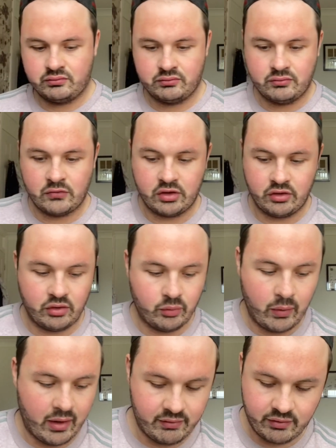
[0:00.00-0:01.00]
I don't know
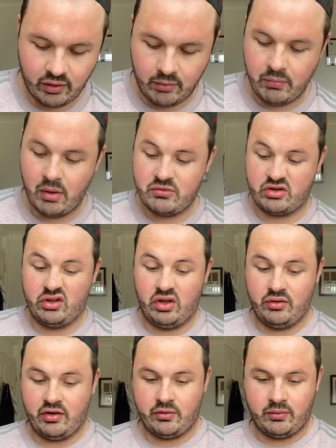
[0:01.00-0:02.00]
where it's gone, but I'm just going to use
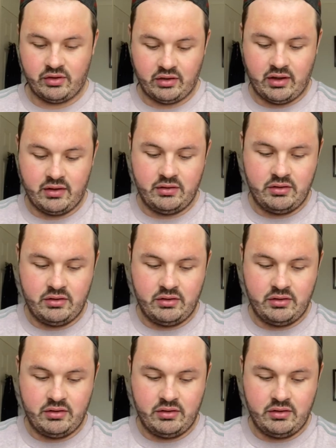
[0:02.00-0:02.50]
this one today.